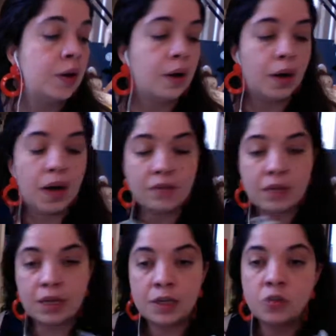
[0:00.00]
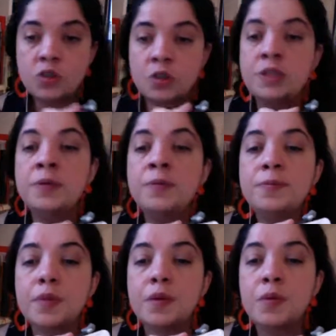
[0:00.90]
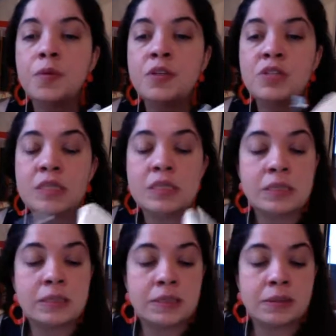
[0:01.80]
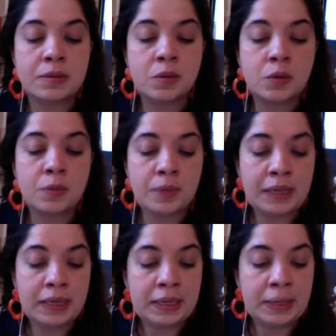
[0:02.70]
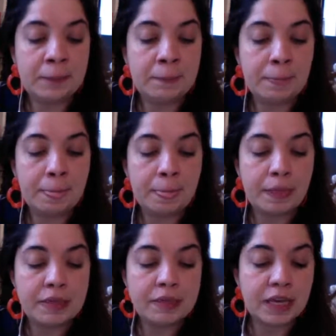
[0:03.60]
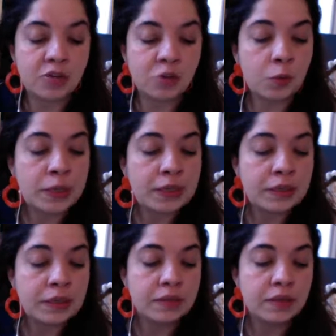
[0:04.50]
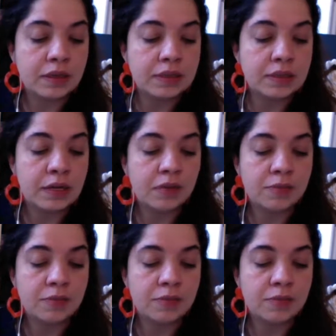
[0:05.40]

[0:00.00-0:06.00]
have a little journal, which could be a schedule one. Instead of